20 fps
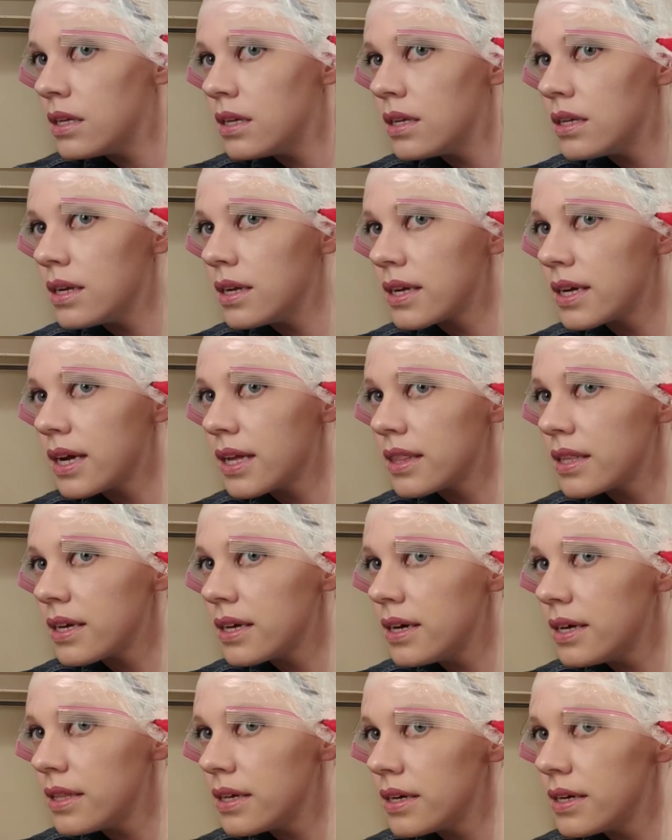And I got the
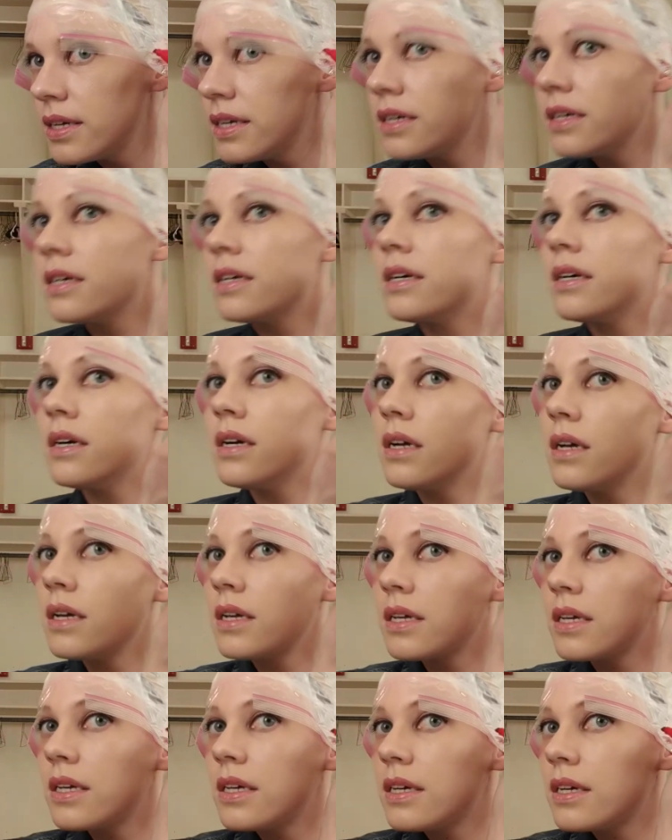other ear
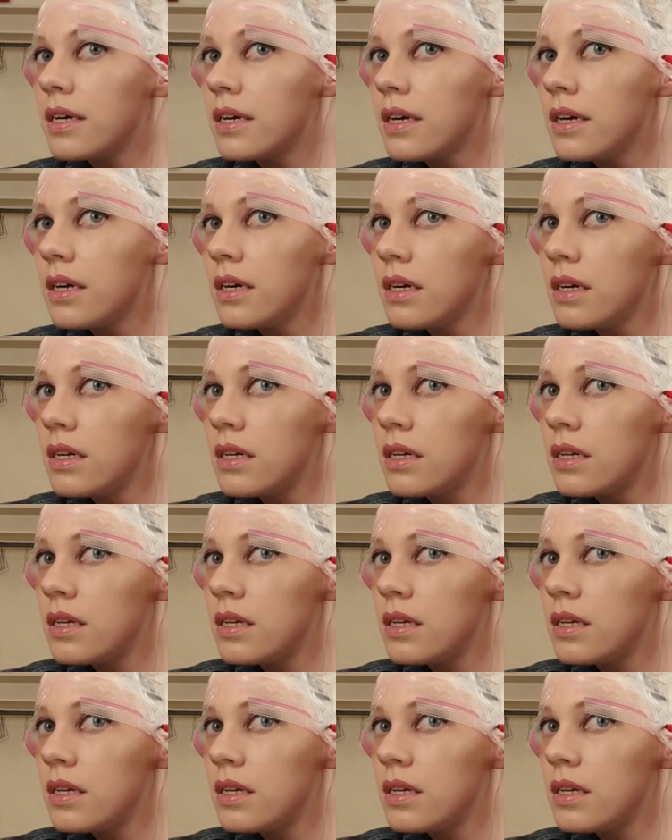here.